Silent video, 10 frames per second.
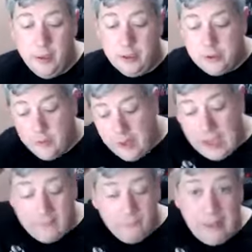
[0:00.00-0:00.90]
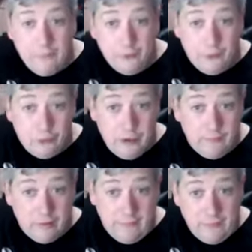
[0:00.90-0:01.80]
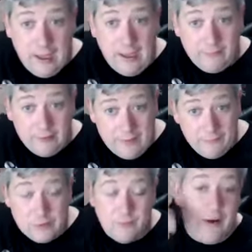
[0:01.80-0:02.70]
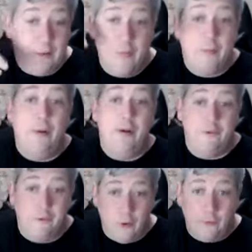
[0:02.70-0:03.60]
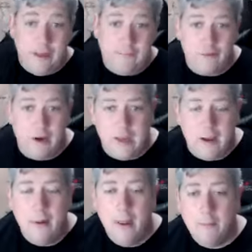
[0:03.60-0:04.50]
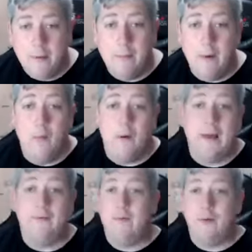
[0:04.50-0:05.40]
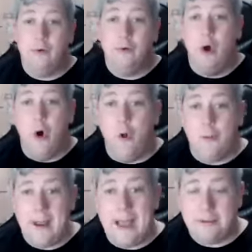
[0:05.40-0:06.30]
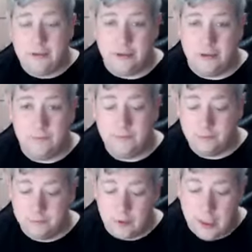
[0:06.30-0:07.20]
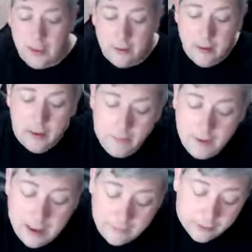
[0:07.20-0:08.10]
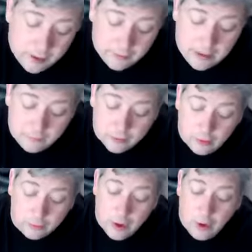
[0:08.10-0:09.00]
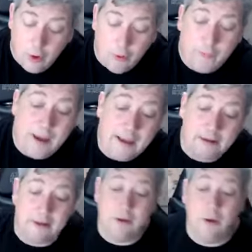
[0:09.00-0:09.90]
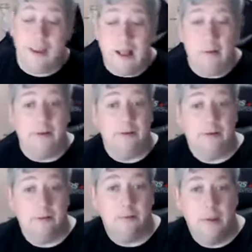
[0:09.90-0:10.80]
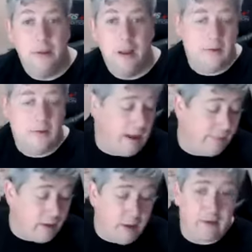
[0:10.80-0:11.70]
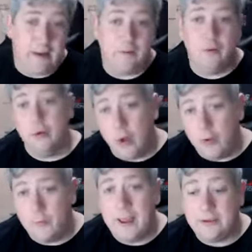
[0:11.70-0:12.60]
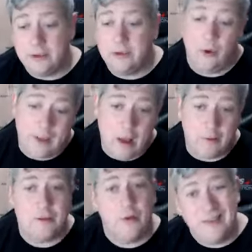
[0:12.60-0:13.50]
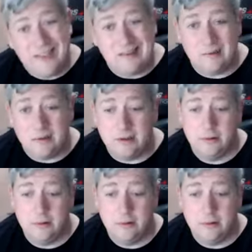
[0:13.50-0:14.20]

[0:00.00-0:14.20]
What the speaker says: So I have levels at Tree of Life. I have levels. In fact, we're building a fourth level right now. But at the moment, I have a level called All the Pastors. Okay. Then I have another level called All the Pastors and All the Elders. And then I have another level called All the Pastors and All the Elders and All the Deacons.